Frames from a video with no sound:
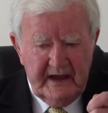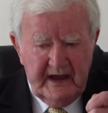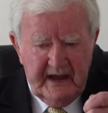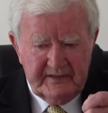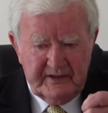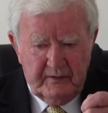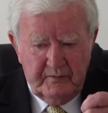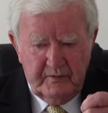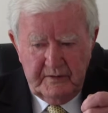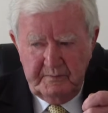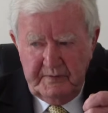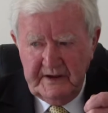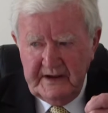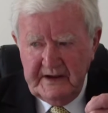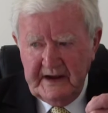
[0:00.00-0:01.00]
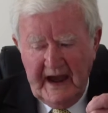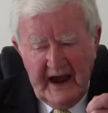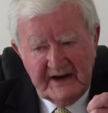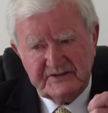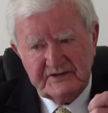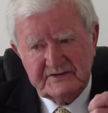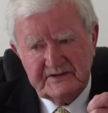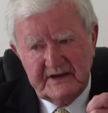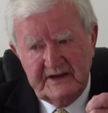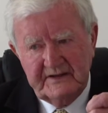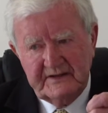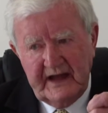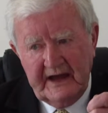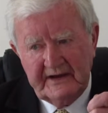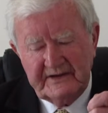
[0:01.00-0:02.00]
there would be ashes
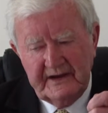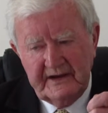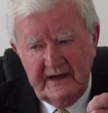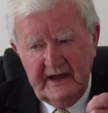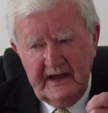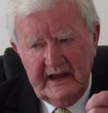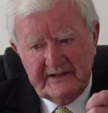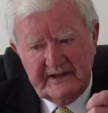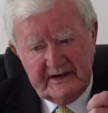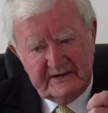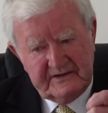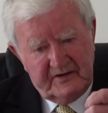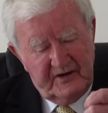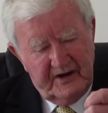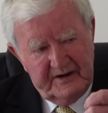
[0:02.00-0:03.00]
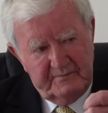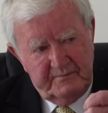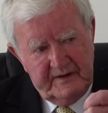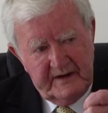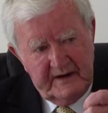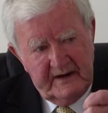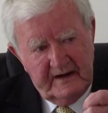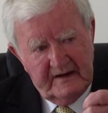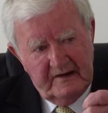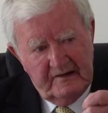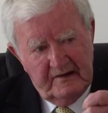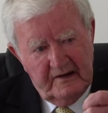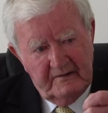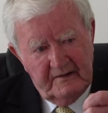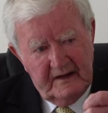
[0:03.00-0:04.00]
in that could
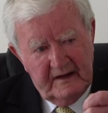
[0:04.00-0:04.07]
be